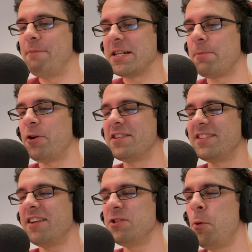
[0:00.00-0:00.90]
picked up on a
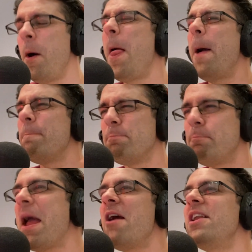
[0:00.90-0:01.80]
subtle,
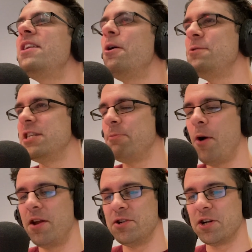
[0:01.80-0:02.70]
barely noticeable
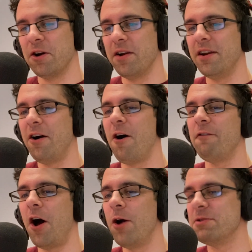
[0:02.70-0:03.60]
undercurrent of
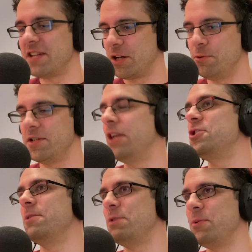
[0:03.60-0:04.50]
homosexual
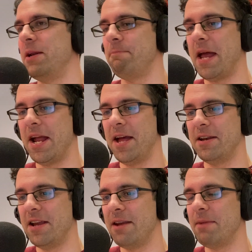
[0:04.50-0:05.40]
tension between Bennett
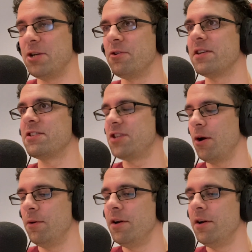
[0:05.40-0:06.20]
and Matrix. So,